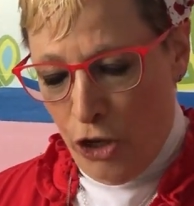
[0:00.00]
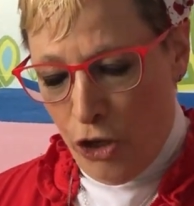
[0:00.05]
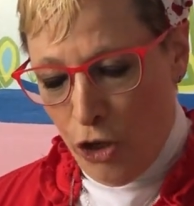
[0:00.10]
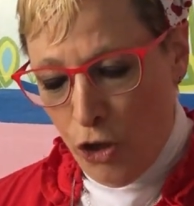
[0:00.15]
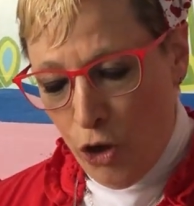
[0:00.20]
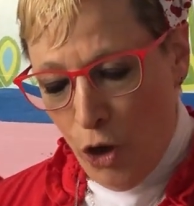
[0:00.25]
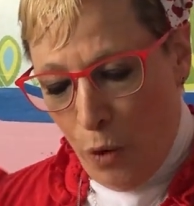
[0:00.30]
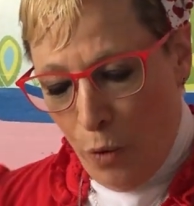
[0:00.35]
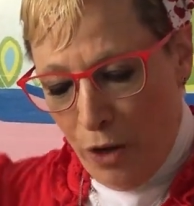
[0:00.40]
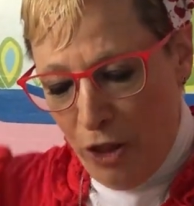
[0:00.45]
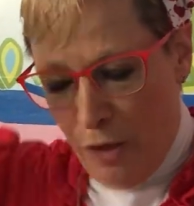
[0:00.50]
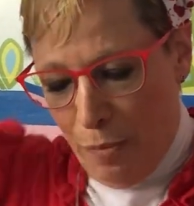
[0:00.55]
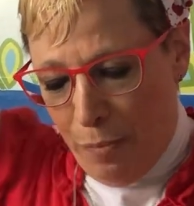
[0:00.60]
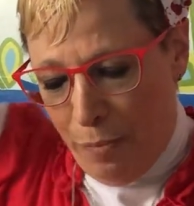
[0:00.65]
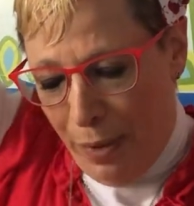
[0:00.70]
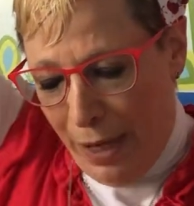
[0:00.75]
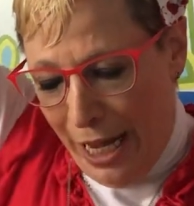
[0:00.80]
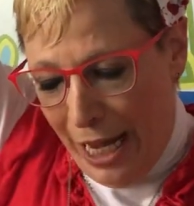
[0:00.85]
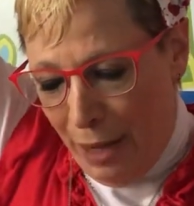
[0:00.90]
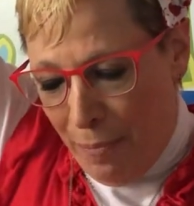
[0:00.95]
You know where the
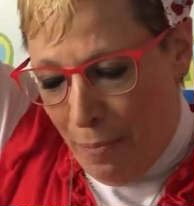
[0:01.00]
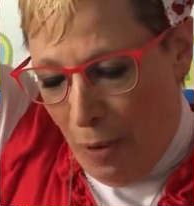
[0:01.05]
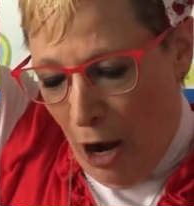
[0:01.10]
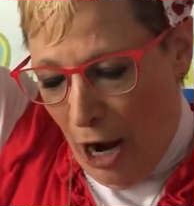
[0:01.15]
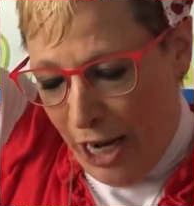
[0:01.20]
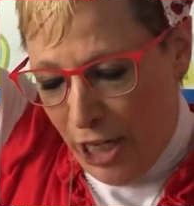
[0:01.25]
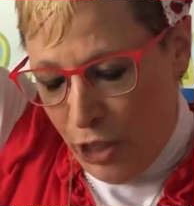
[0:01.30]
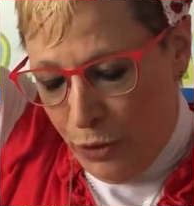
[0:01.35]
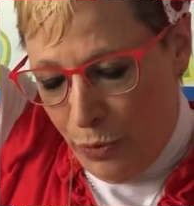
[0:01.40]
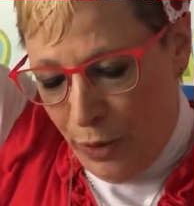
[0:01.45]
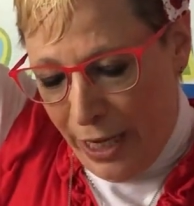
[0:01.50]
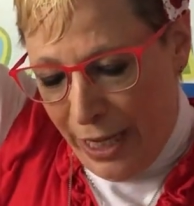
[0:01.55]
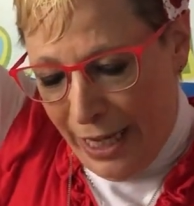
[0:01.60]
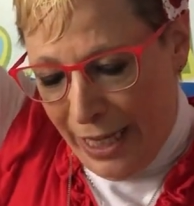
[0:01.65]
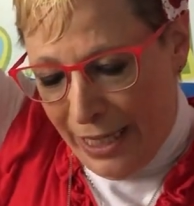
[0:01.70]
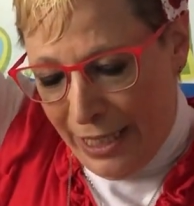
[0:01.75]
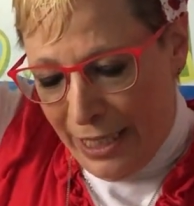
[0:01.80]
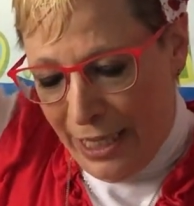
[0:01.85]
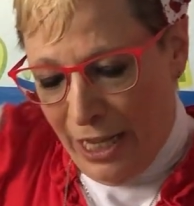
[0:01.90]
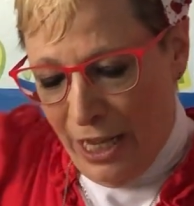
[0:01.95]
big pine tree
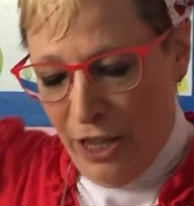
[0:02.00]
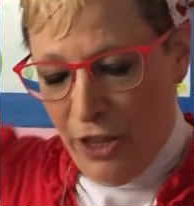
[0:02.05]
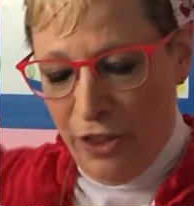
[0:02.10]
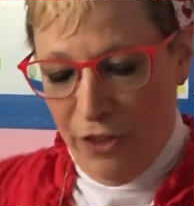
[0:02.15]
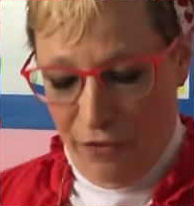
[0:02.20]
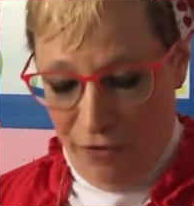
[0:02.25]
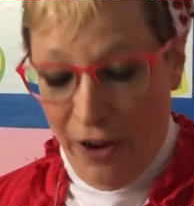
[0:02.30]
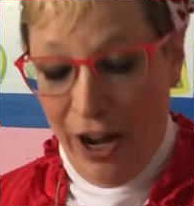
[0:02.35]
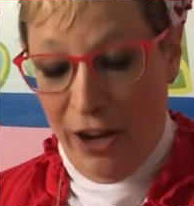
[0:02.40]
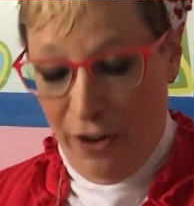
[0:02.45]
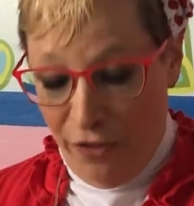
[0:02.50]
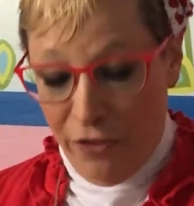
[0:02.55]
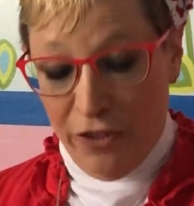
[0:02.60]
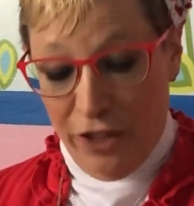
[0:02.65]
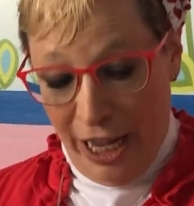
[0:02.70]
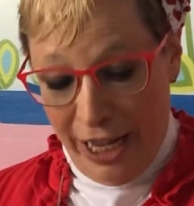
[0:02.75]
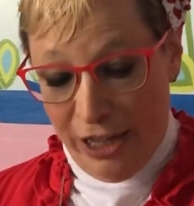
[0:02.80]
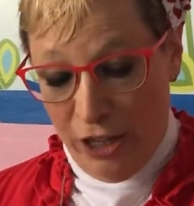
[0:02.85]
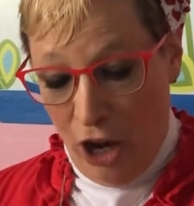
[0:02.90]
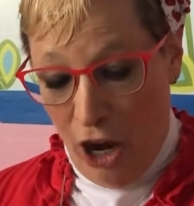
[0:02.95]
is? The
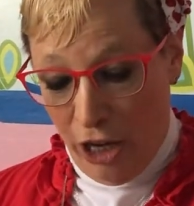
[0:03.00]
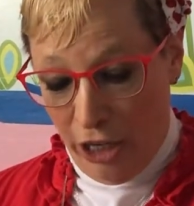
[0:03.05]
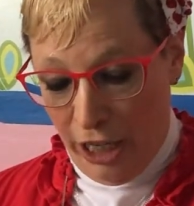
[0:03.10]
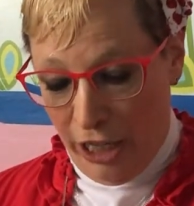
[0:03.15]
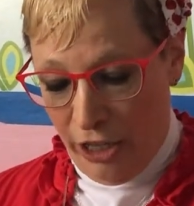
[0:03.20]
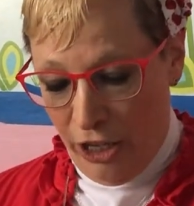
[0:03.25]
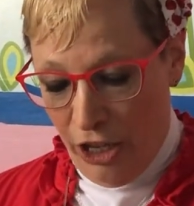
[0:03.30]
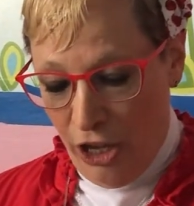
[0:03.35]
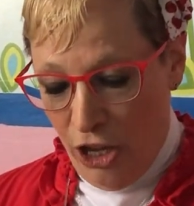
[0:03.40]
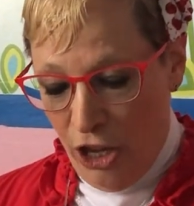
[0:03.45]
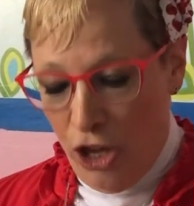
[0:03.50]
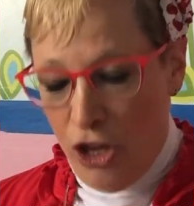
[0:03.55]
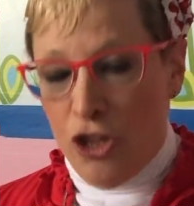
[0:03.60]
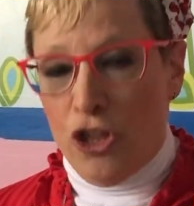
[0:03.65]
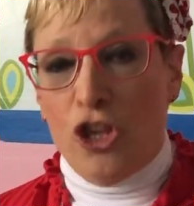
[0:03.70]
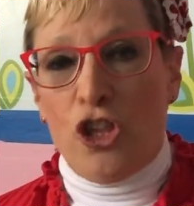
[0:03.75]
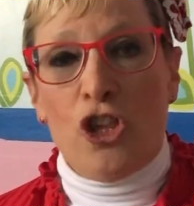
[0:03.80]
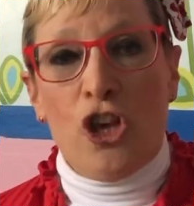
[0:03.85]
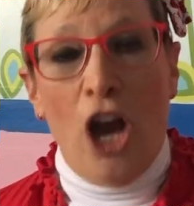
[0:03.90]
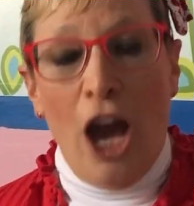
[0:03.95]
firefly nodded.
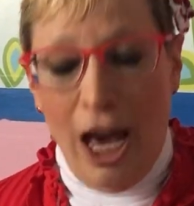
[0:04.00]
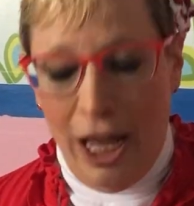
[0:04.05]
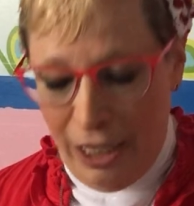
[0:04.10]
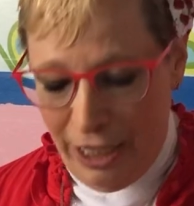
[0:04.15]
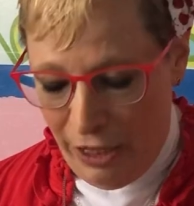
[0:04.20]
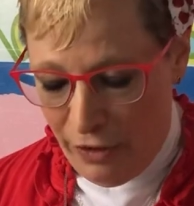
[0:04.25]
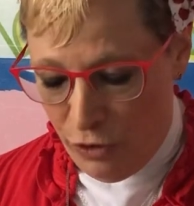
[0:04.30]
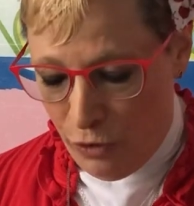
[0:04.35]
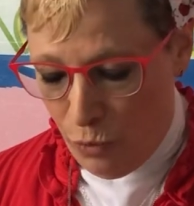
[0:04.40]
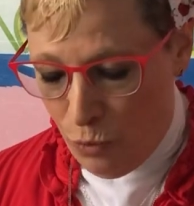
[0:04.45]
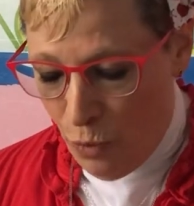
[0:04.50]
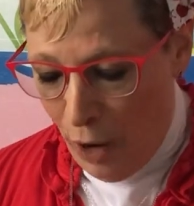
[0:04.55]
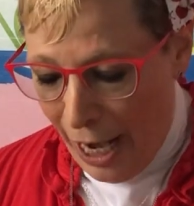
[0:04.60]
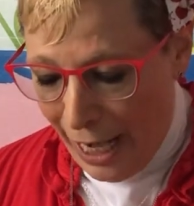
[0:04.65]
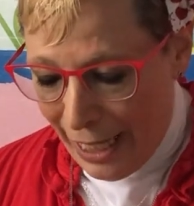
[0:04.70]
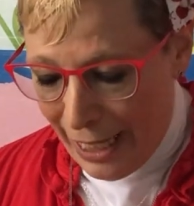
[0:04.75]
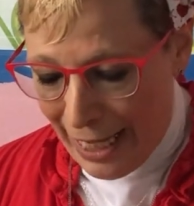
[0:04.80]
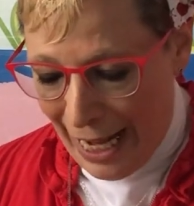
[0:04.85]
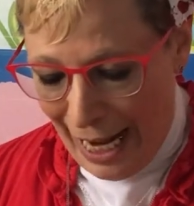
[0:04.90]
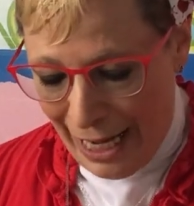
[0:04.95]
The child is
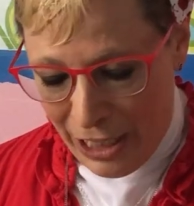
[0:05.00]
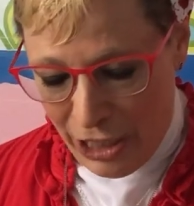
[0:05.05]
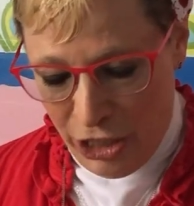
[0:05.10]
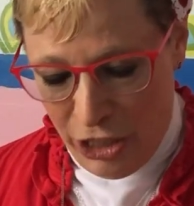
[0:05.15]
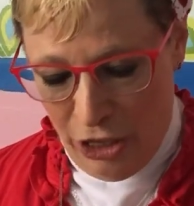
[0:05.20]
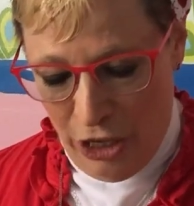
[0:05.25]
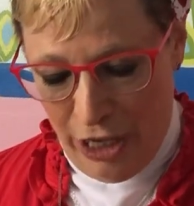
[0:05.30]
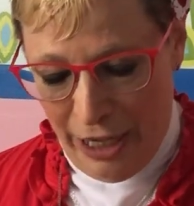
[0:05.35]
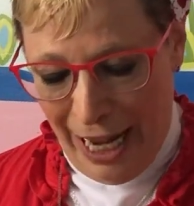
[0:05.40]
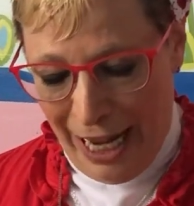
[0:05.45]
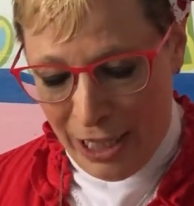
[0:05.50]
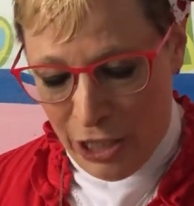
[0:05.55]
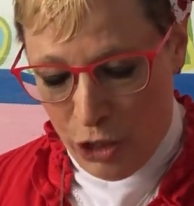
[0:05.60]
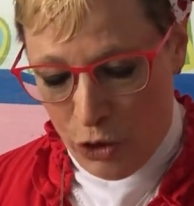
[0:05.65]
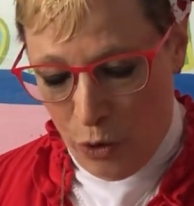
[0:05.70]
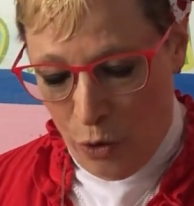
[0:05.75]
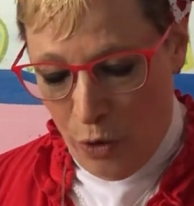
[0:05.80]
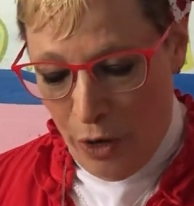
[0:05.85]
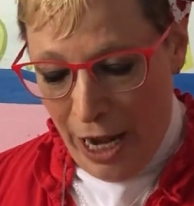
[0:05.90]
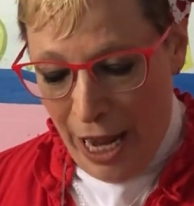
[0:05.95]
right next, next
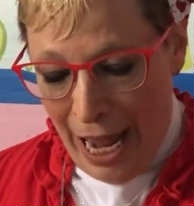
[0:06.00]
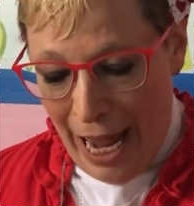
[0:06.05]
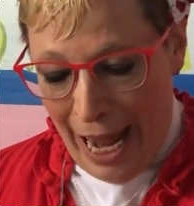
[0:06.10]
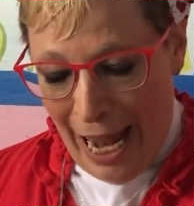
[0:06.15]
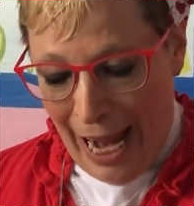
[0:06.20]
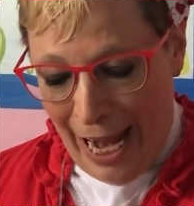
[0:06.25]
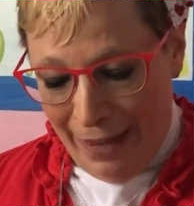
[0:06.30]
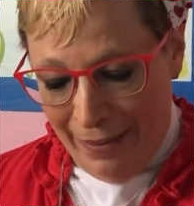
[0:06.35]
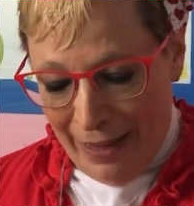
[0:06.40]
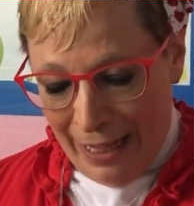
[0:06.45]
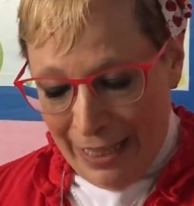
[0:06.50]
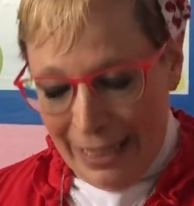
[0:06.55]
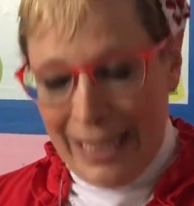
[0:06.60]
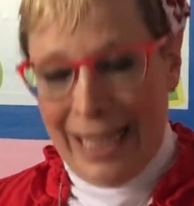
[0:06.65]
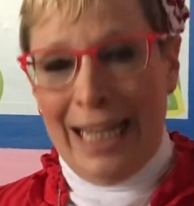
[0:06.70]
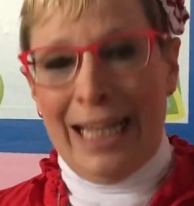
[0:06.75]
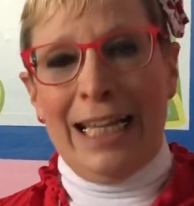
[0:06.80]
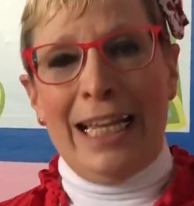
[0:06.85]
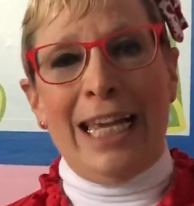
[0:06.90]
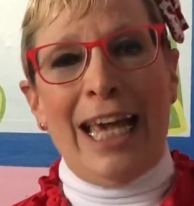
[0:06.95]
door in the
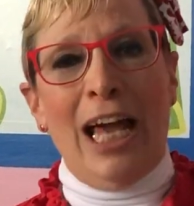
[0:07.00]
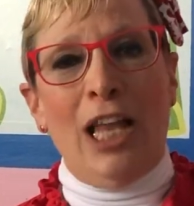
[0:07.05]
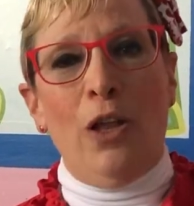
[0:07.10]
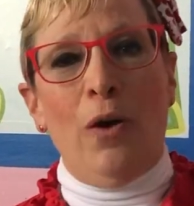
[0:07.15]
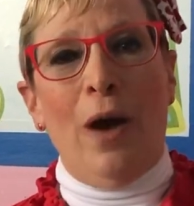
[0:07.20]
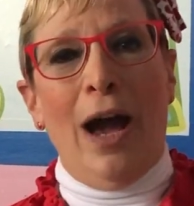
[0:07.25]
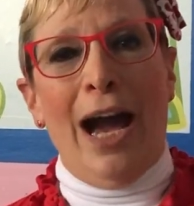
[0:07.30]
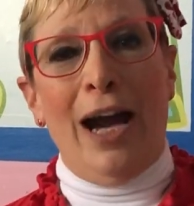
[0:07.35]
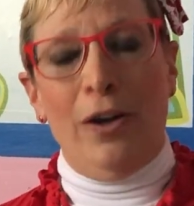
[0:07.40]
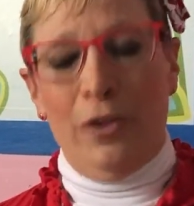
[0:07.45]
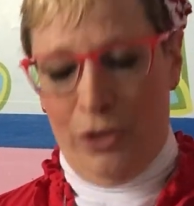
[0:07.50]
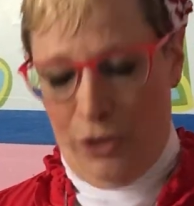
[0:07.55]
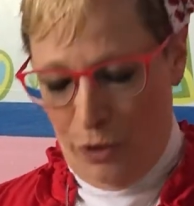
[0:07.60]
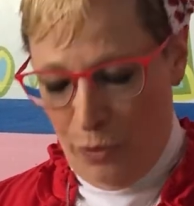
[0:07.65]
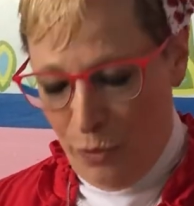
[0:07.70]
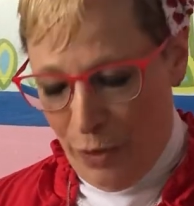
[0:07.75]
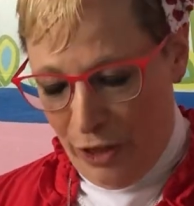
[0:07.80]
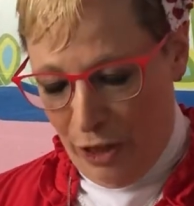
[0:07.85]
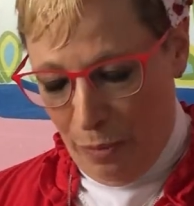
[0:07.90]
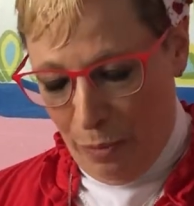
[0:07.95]
little yellow house
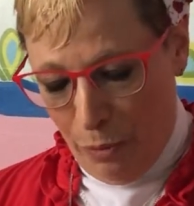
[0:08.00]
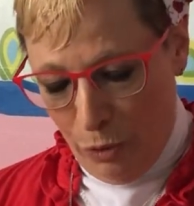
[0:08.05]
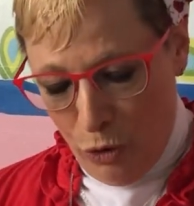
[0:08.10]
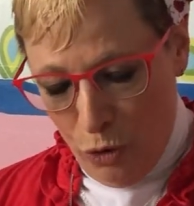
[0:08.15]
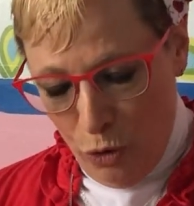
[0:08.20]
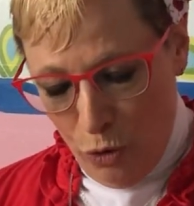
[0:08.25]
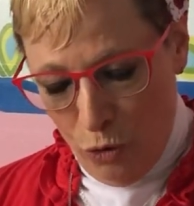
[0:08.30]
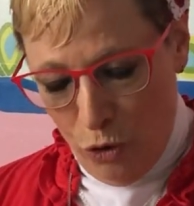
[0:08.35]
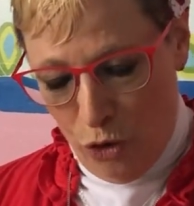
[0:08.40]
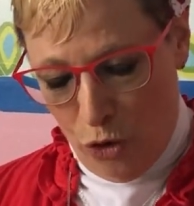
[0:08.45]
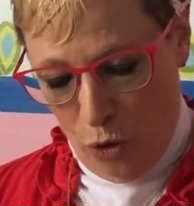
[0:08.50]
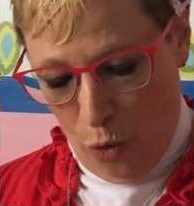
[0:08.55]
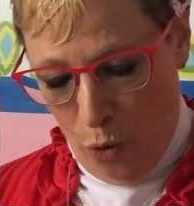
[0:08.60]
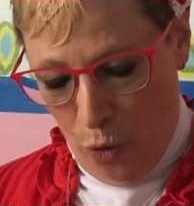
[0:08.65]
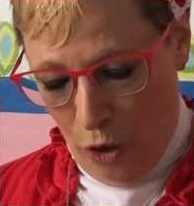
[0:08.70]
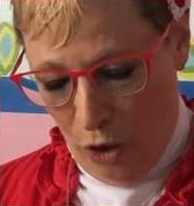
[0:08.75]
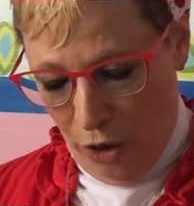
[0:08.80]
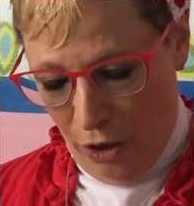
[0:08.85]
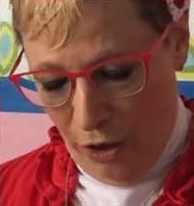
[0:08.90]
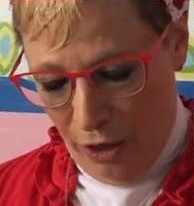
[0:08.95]
with the blue
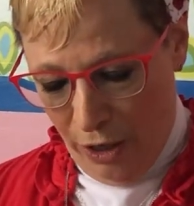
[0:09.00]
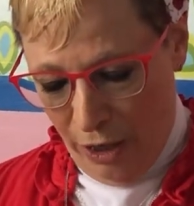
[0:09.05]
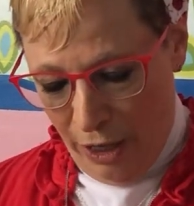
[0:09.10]
door.